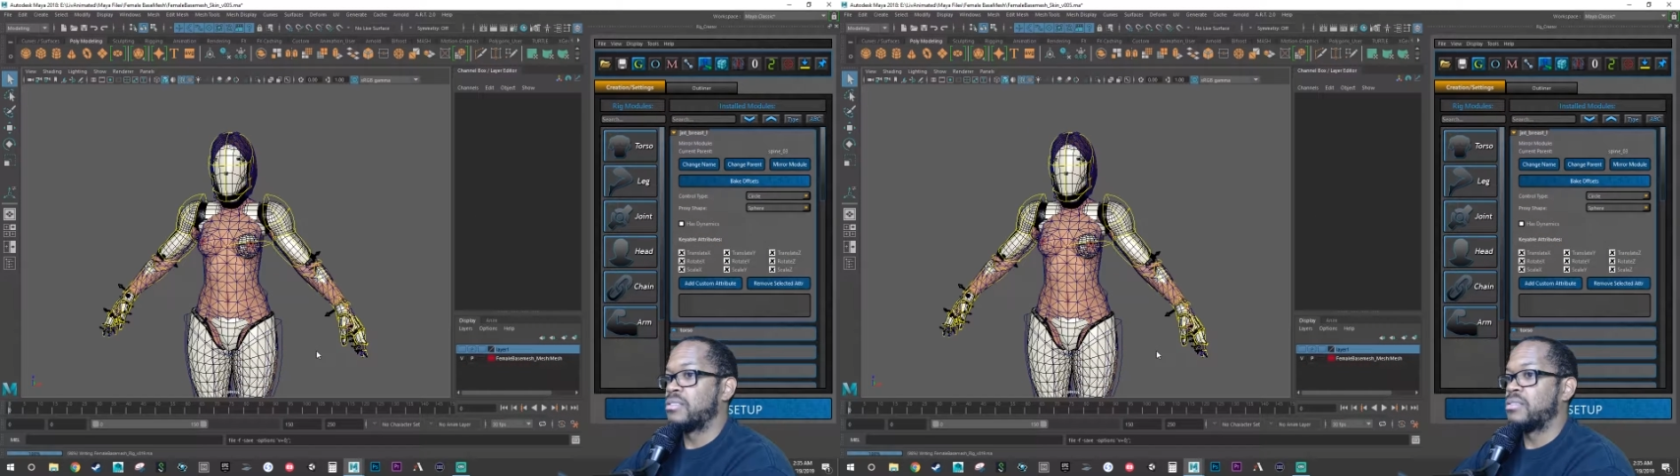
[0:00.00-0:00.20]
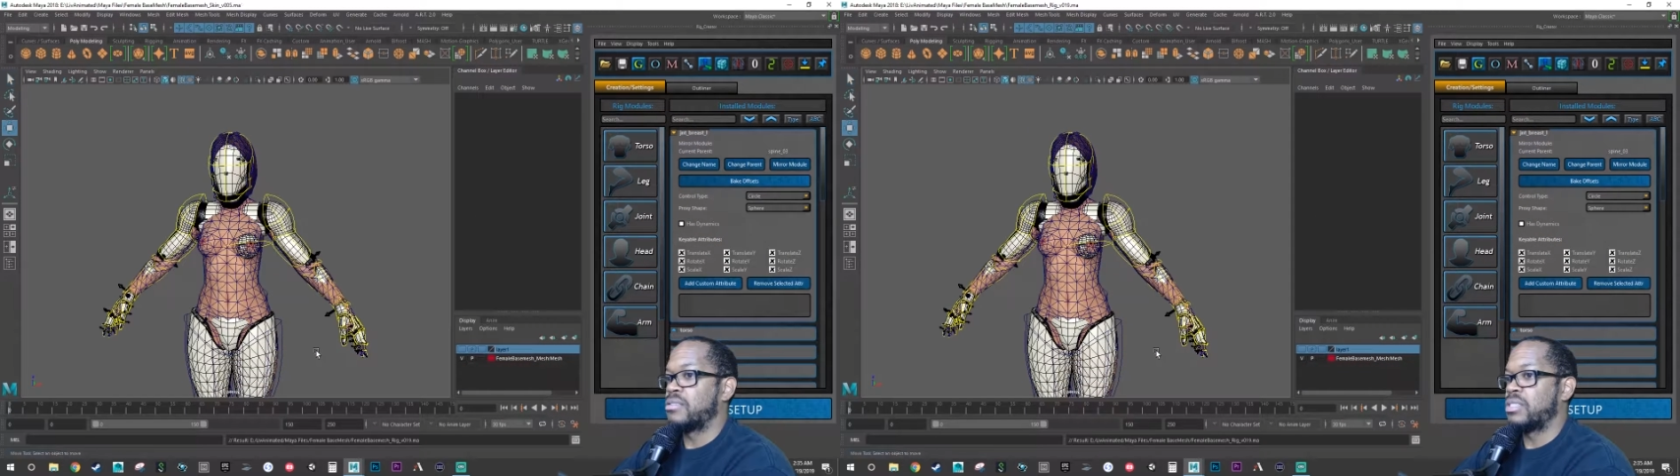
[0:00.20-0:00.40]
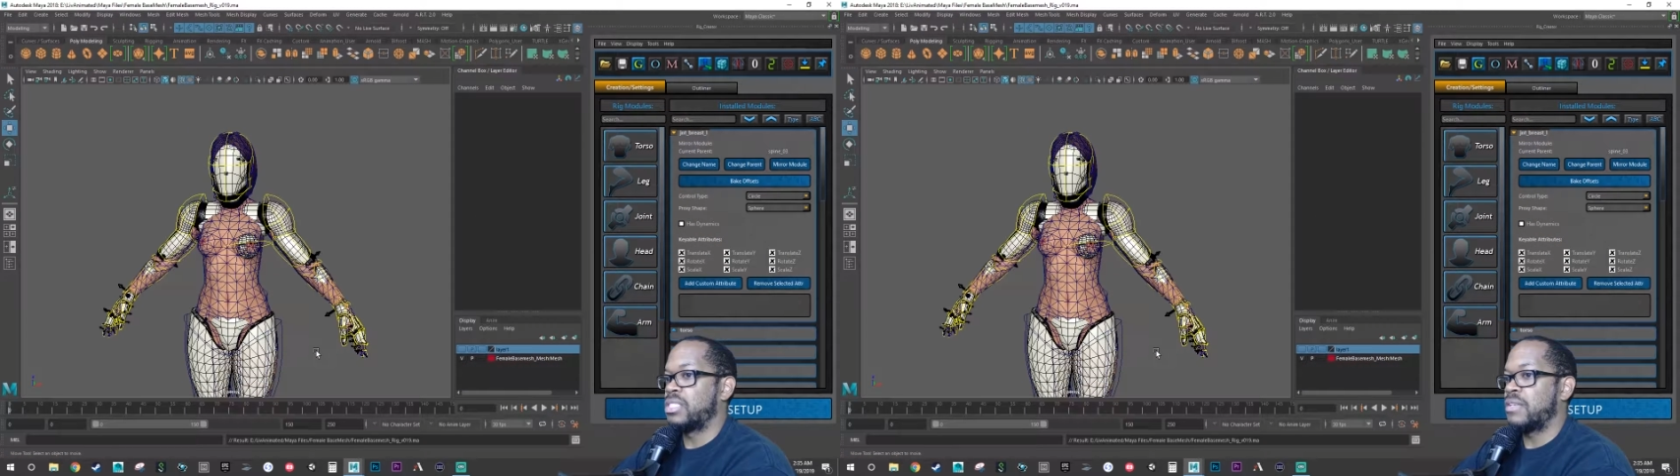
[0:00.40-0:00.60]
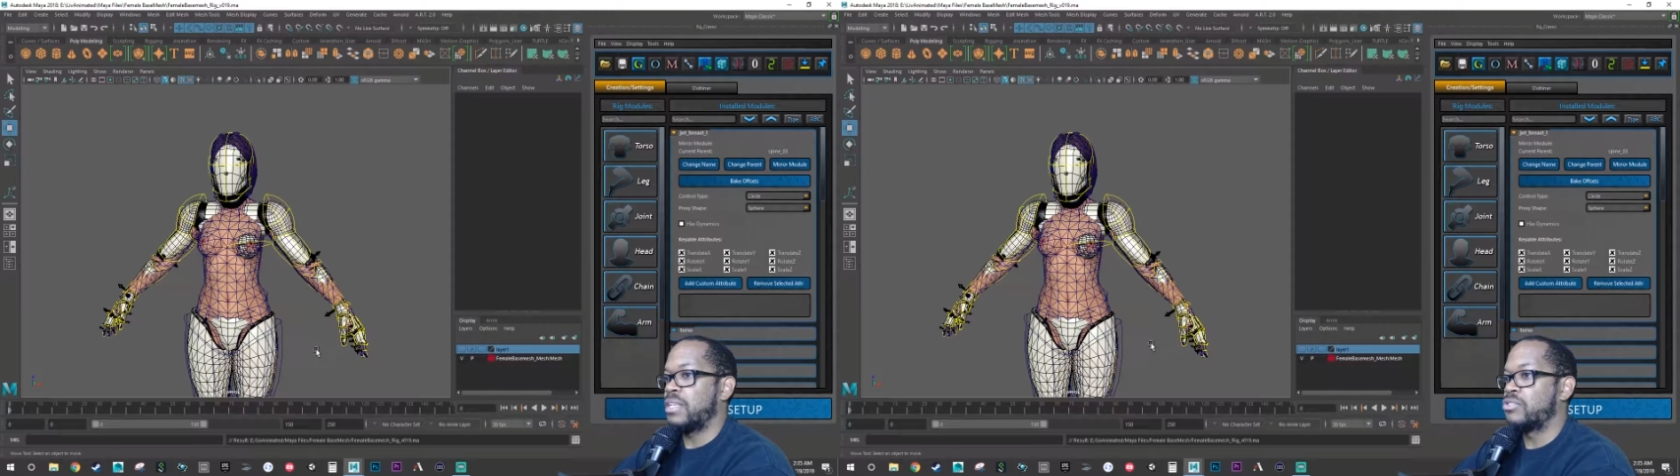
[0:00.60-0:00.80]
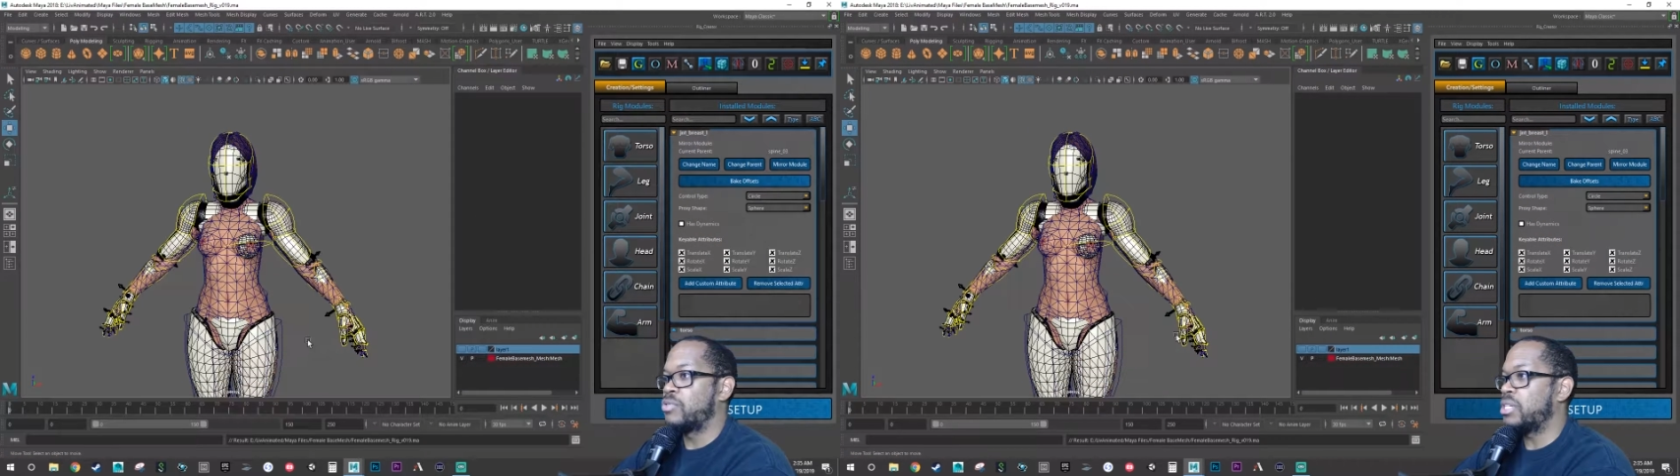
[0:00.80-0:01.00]
So let's say
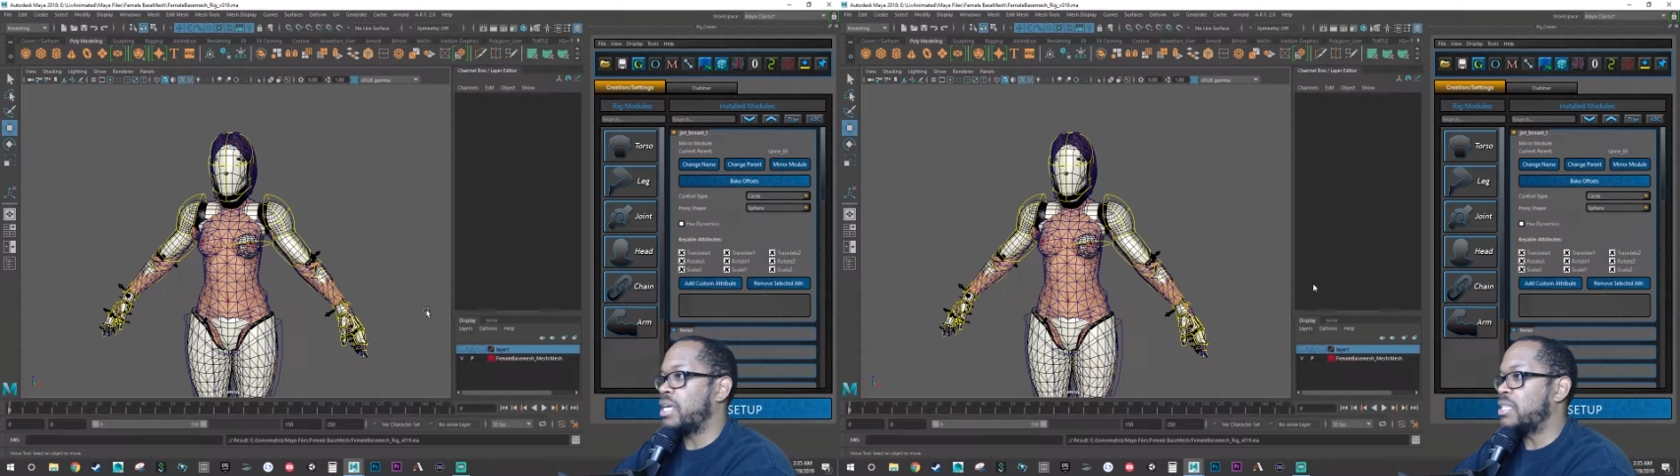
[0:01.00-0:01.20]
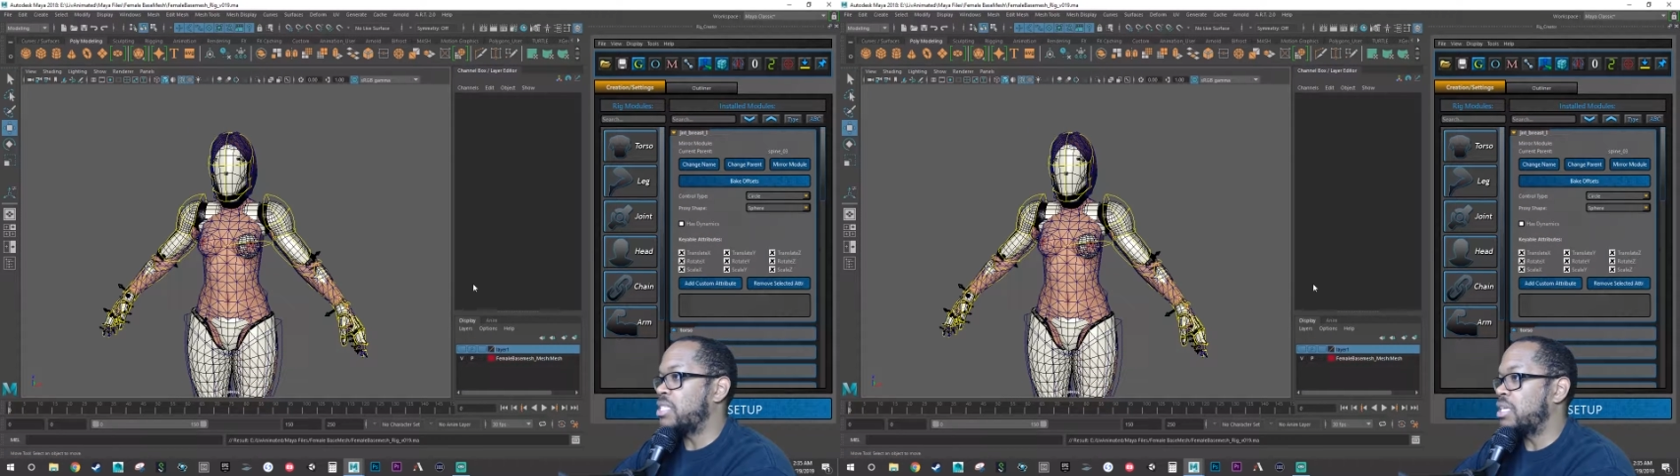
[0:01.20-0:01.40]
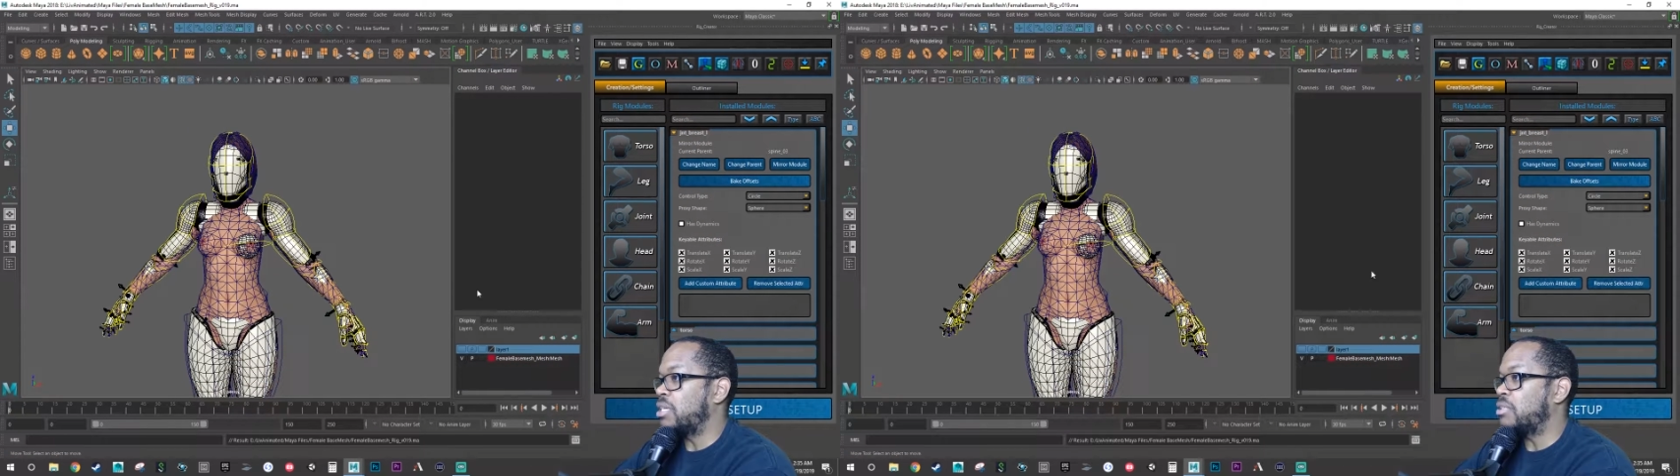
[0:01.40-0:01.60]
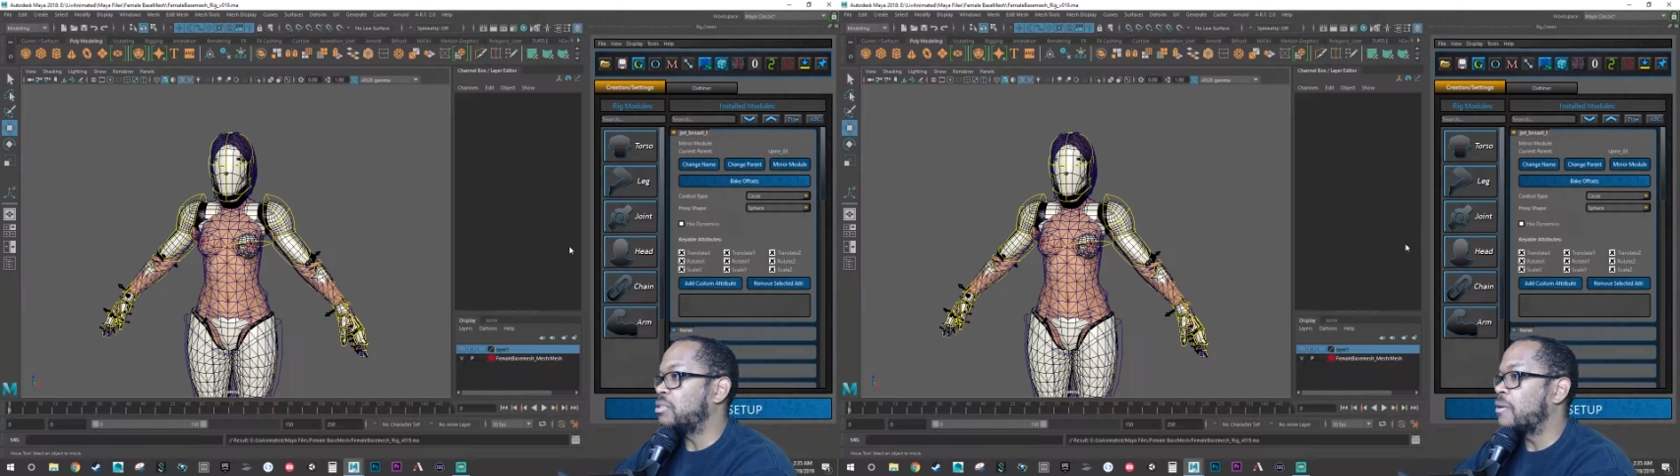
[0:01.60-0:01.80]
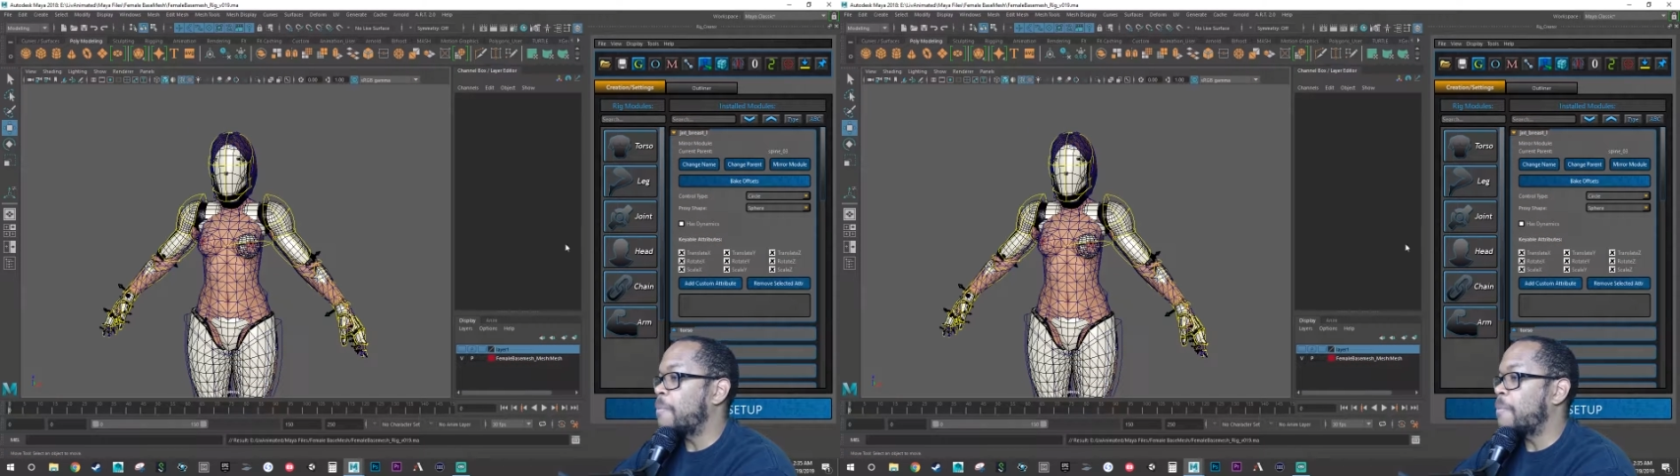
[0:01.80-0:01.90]
there's rig 19.